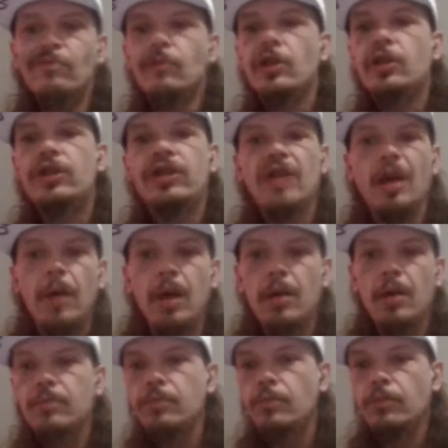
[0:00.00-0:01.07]
sub up
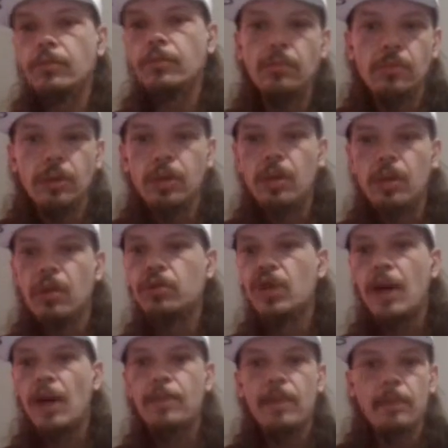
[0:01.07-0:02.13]
you know, drop
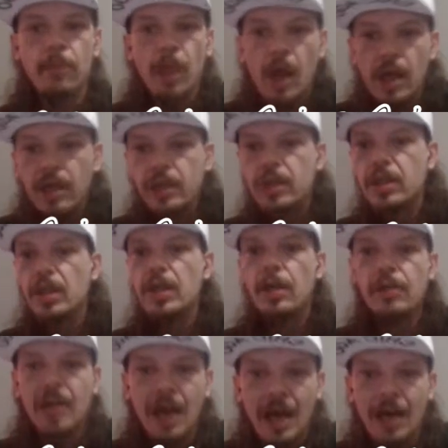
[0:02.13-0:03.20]
them likes, leave them
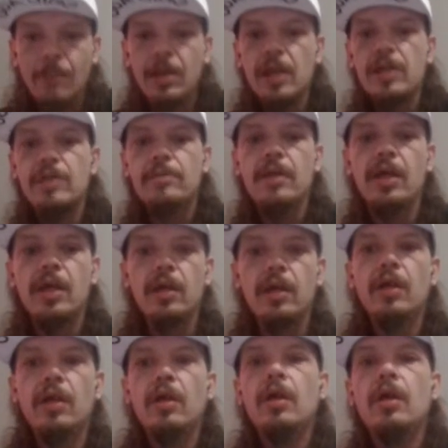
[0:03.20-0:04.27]
comments, man.
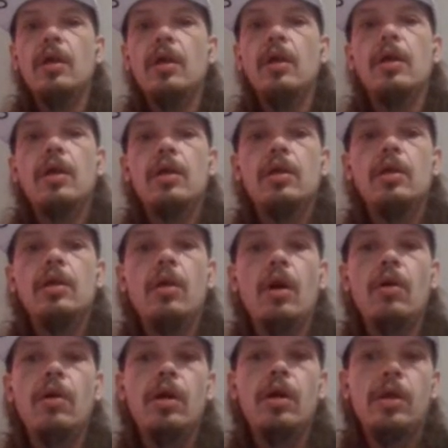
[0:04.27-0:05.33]
You know,
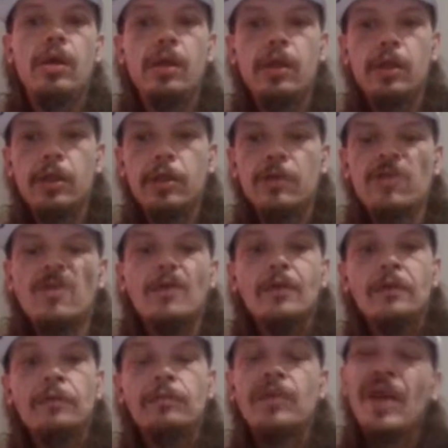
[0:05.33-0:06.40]

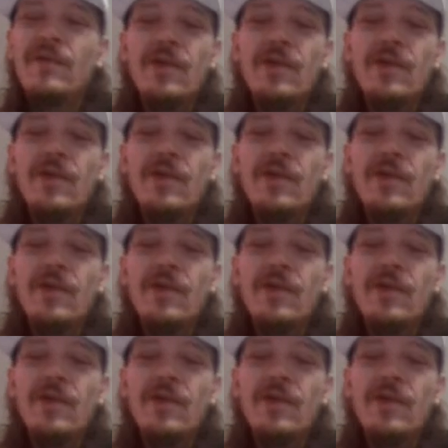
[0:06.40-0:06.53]
even if you